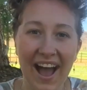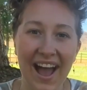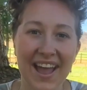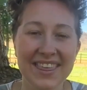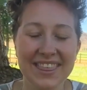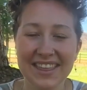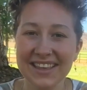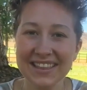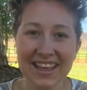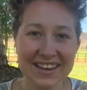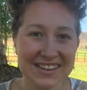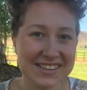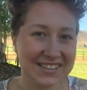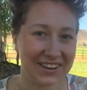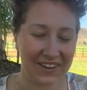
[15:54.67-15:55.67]
I think that
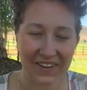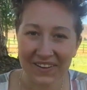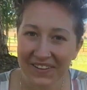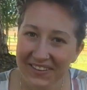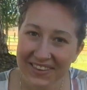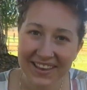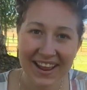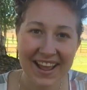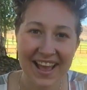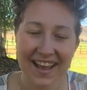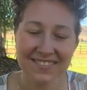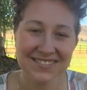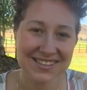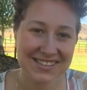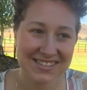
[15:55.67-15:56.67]
is all that I
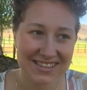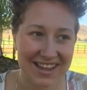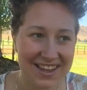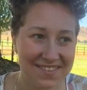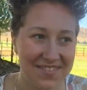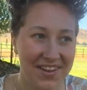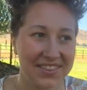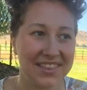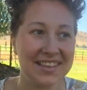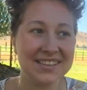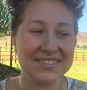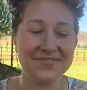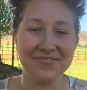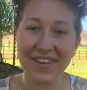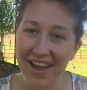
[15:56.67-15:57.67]
have to say about
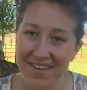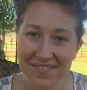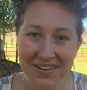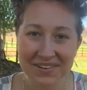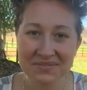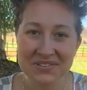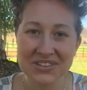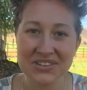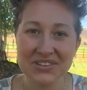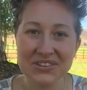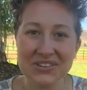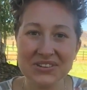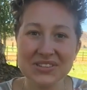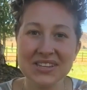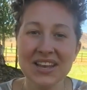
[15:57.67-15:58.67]
these Vibram
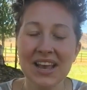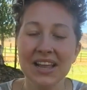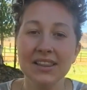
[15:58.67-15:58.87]
shoes.